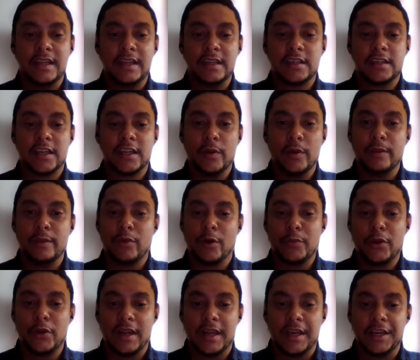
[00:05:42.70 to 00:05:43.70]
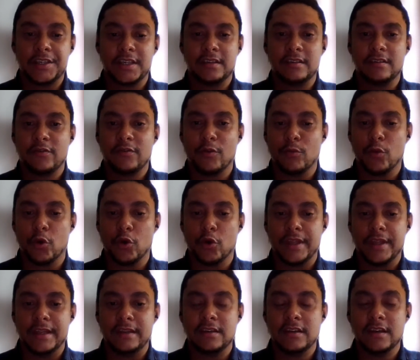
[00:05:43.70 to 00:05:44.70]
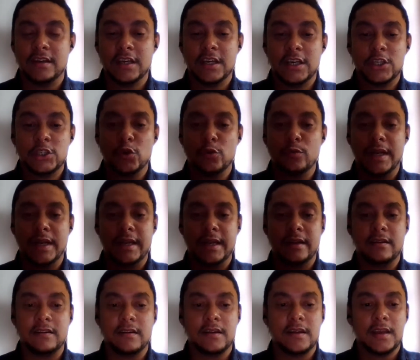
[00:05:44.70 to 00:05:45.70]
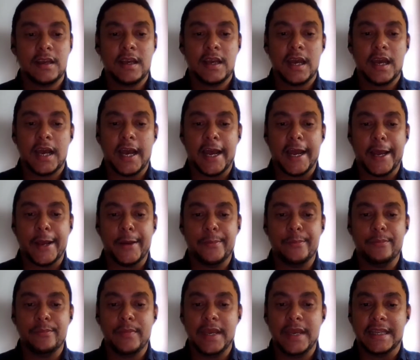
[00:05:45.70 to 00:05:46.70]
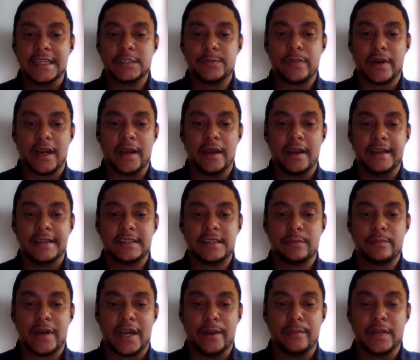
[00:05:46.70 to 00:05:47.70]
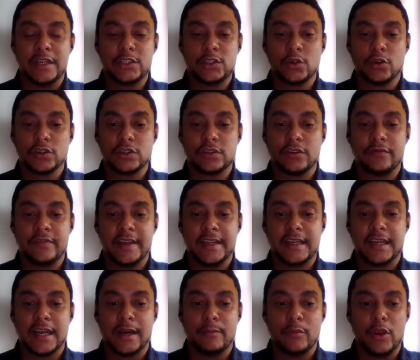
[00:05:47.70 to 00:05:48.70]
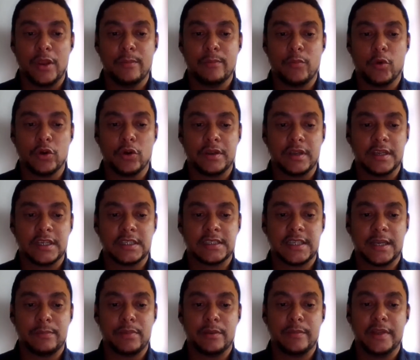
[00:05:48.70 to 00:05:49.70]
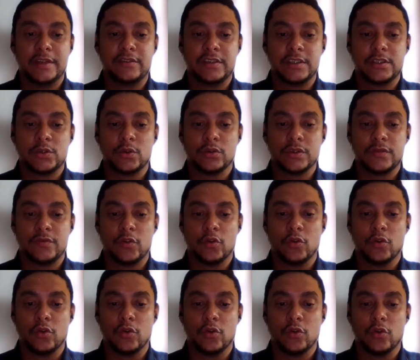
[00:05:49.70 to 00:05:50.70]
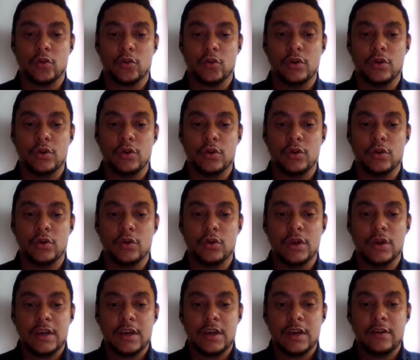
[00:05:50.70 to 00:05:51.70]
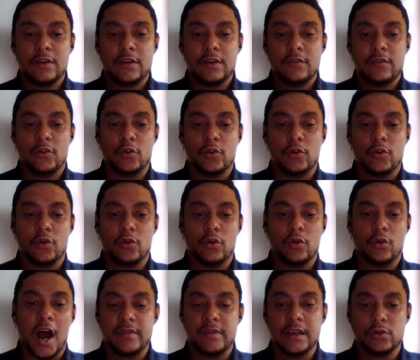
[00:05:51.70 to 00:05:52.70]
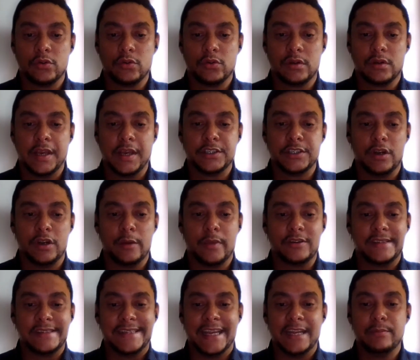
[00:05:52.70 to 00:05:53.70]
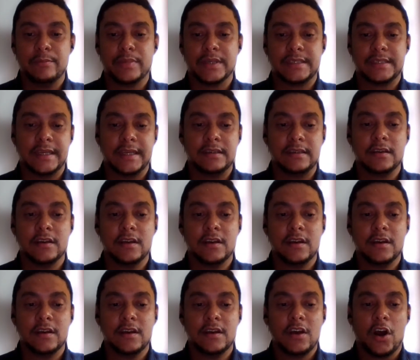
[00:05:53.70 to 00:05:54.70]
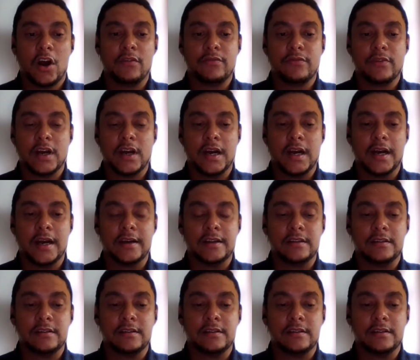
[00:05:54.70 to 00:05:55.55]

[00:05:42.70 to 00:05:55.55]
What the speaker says: to feed its growing population for more than 2 million. It's a primary source of income, import supplementary source for half of the population. Only about 10% of